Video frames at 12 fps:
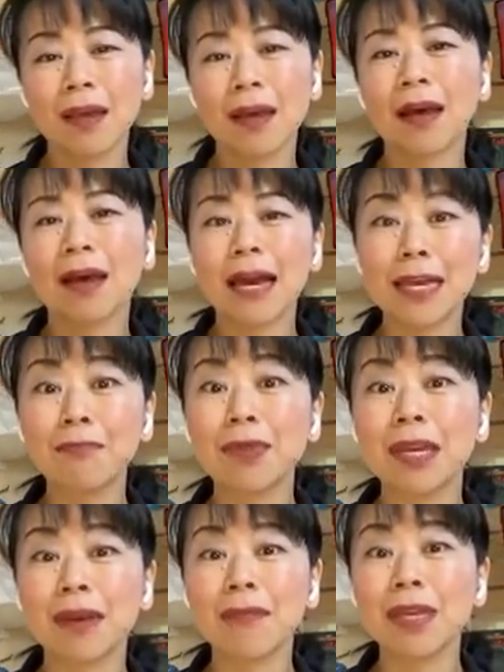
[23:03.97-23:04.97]
I am
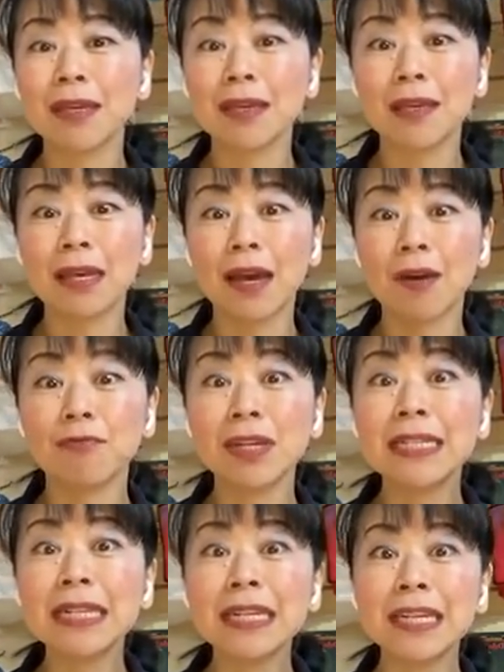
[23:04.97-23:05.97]
becoming a
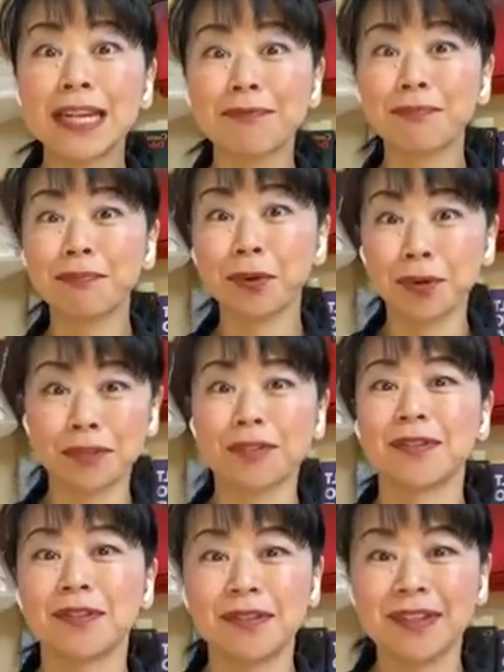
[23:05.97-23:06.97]
resilient
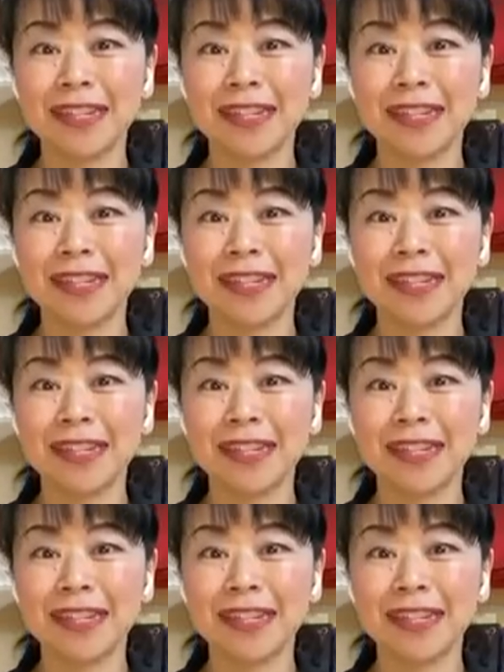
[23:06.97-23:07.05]
person.